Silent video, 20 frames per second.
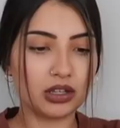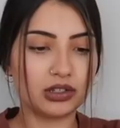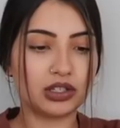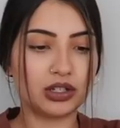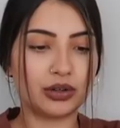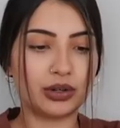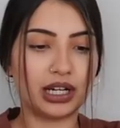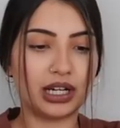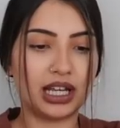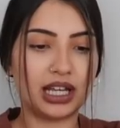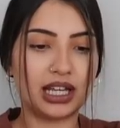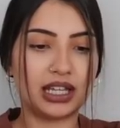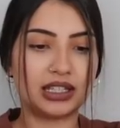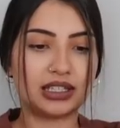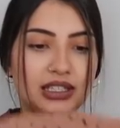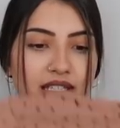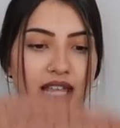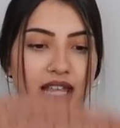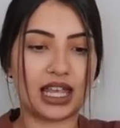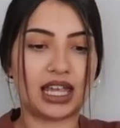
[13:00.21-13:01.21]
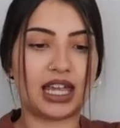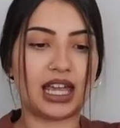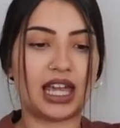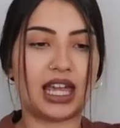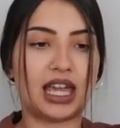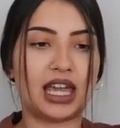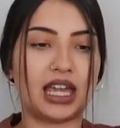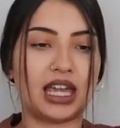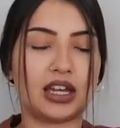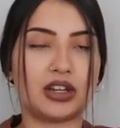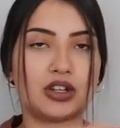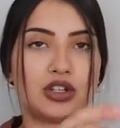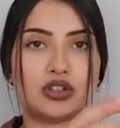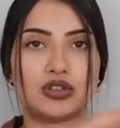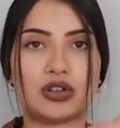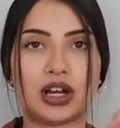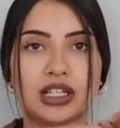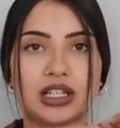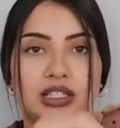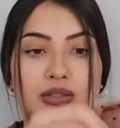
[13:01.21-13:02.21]
So it is like a
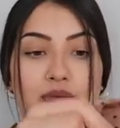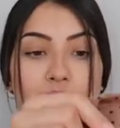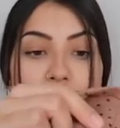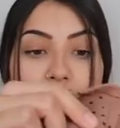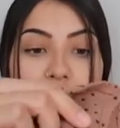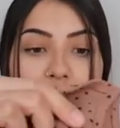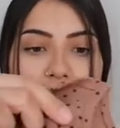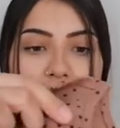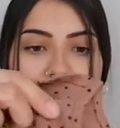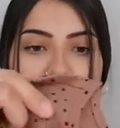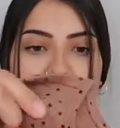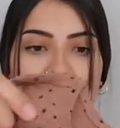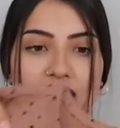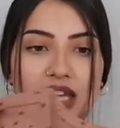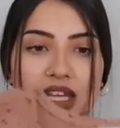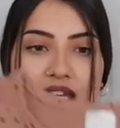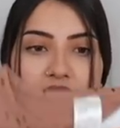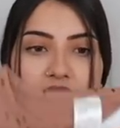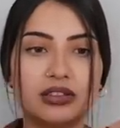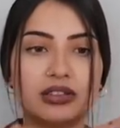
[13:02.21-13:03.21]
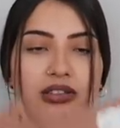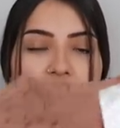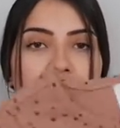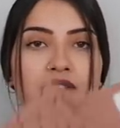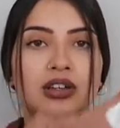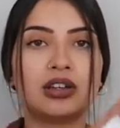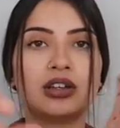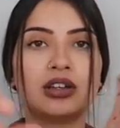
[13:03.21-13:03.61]
dress with leggings.